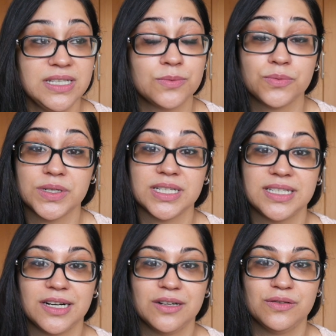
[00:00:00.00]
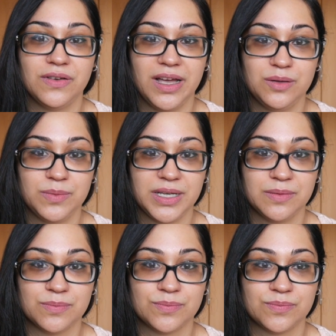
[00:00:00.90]
This really terrified
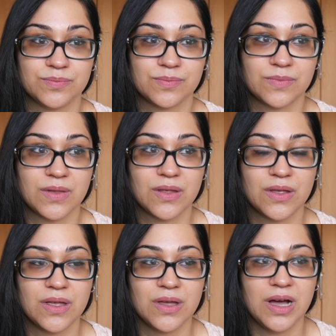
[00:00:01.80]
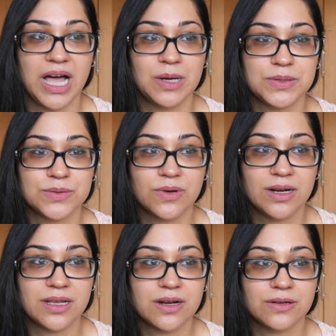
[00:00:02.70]
me. I was
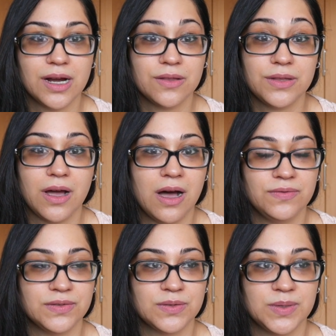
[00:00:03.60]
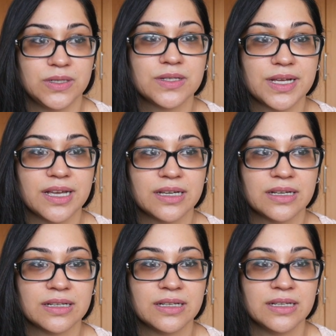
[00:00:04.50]
running around the office
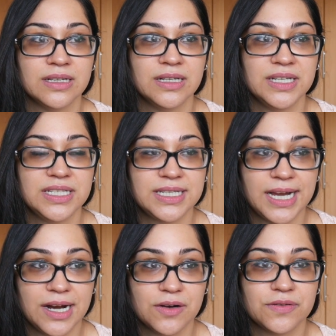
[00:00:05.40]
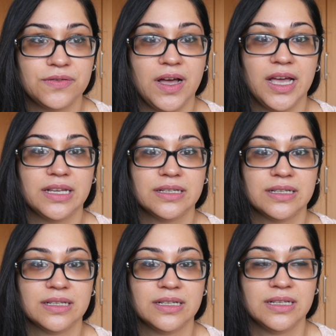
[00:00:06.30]
building,
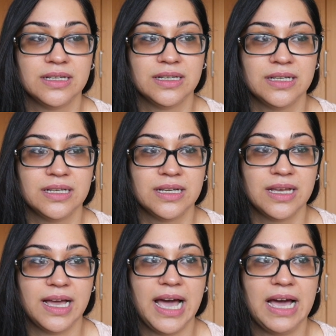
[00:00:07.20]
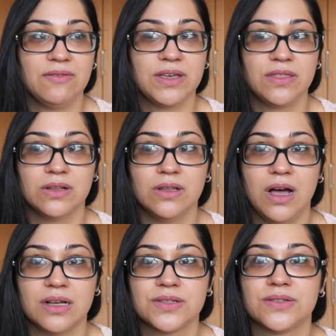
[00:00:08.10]
terrified, having the
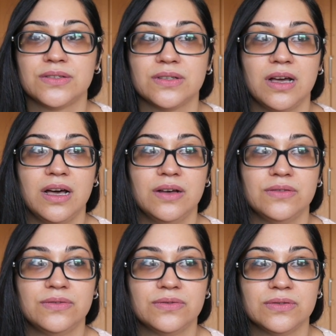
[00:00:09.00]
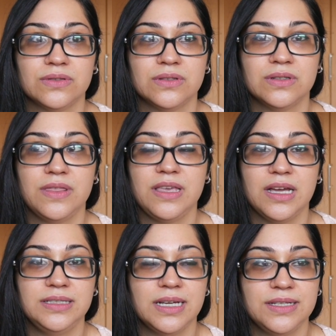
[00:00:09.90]
loss of
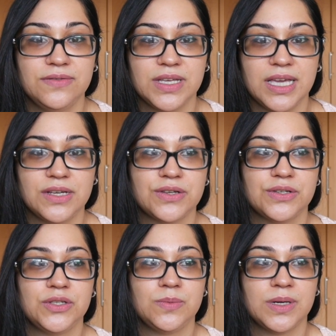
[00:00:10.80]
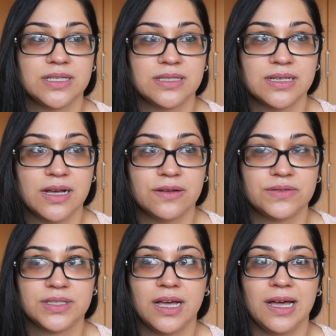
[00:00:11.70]
the identification to
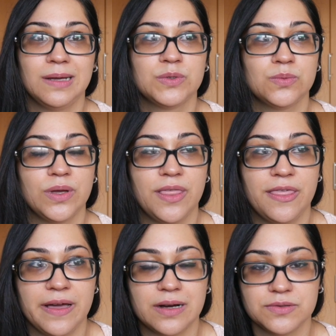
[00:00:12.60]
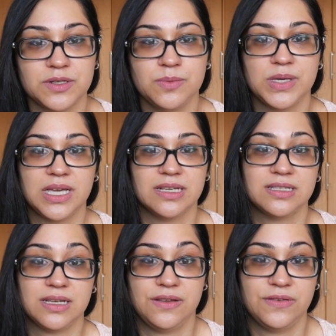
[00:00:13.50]
myself times 1000
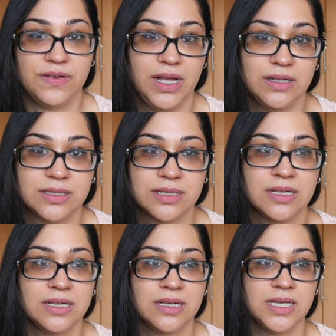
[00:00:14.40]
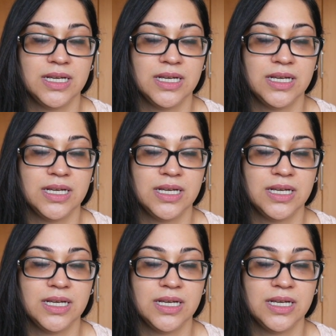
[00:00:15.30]
because it felt